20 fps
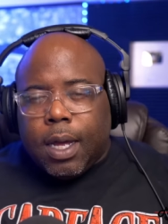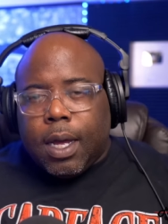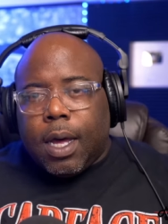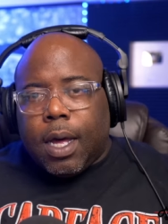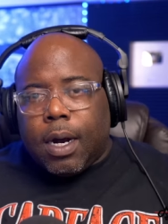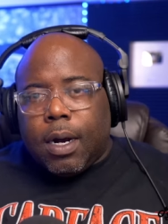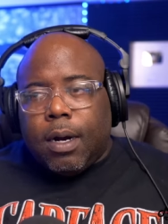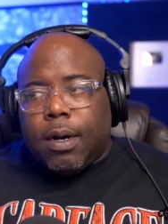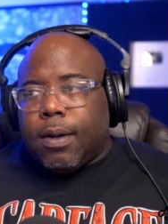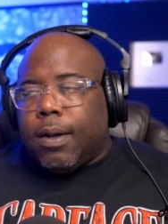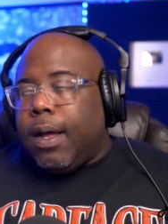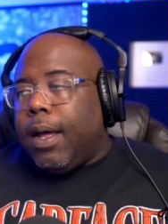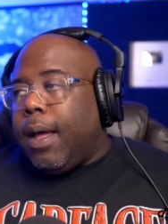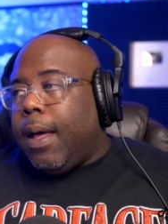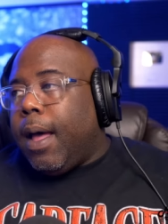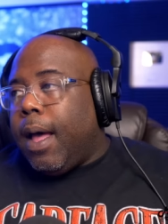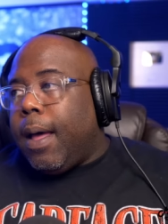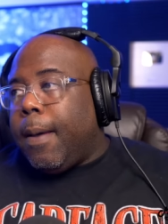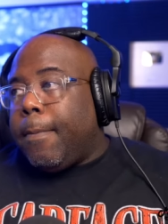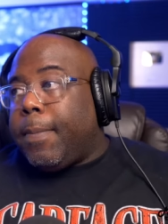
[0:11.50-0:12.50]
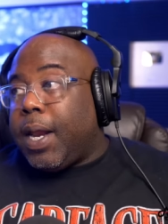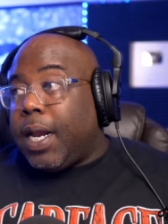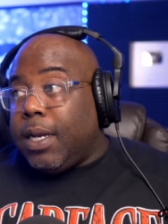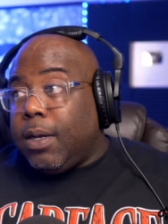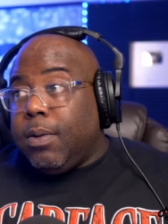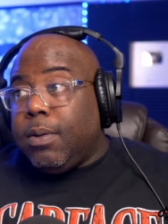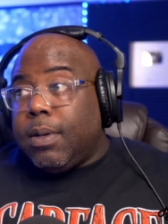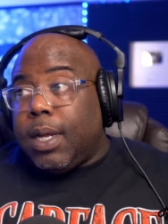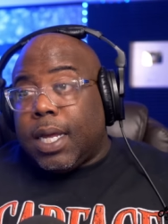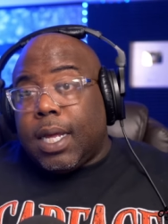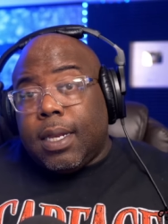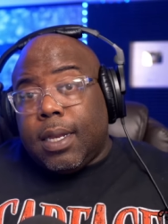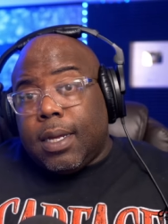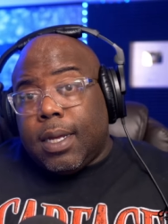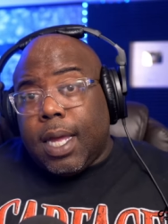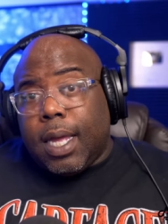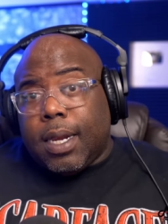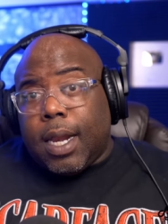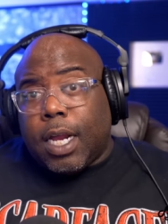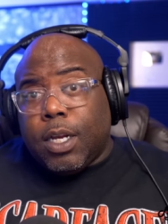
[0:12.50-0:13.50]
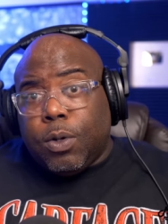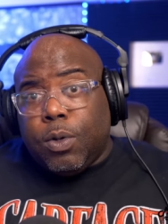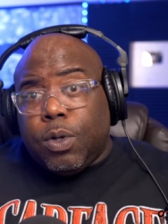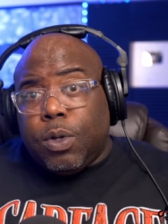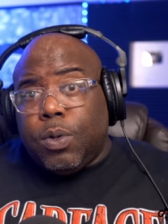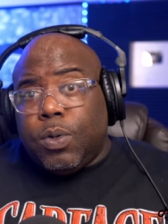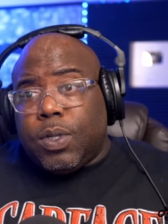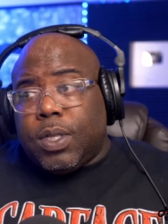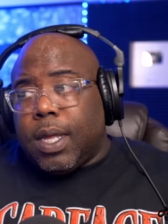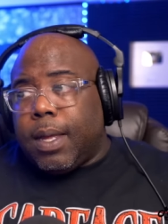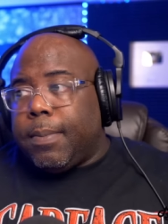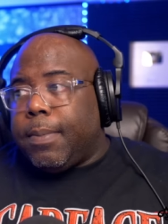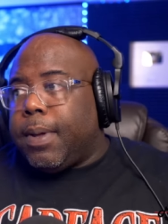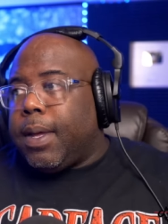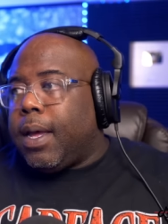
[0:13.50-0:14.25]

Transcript: I don't know. Um, but I do, again, I do use them.